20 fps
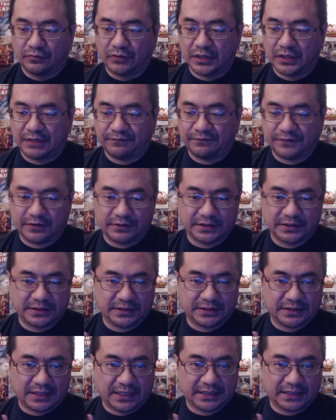where the
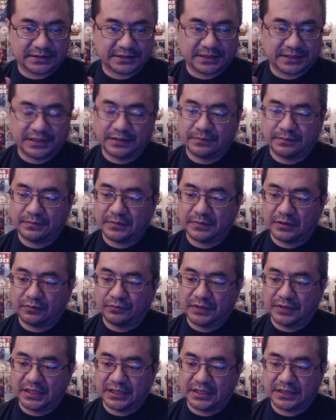fairy tasks him
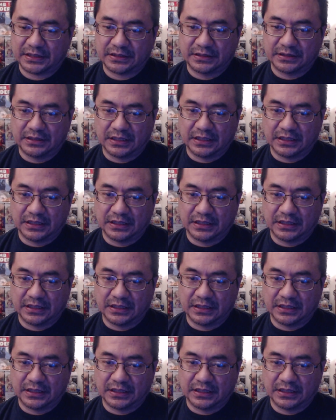with